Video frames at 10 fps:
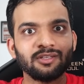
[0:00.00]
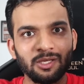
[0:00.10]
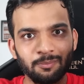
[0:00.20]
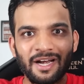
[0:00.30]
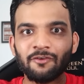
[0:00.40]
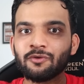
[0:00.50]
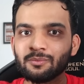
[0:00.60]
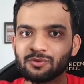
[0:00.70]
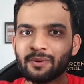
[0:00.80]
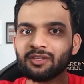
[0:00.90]
three
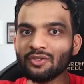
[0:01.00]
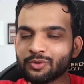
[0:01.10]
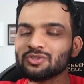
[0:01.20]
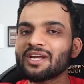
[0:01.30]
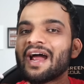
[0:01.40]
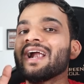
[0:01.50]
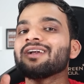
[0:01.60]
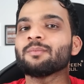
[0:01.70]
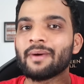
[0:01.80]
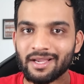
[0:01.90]
platforms were used
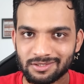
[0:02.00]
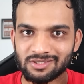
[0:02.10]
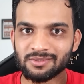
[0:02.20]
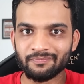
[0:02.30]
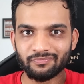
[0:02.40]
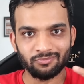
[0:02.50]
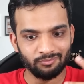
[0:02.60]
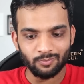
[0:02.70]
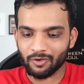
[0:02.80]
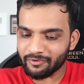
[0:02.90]
at max.
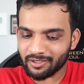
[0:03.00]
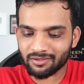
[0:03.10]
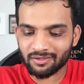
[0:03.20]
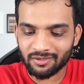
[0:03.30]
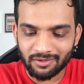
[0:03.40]
Perfect.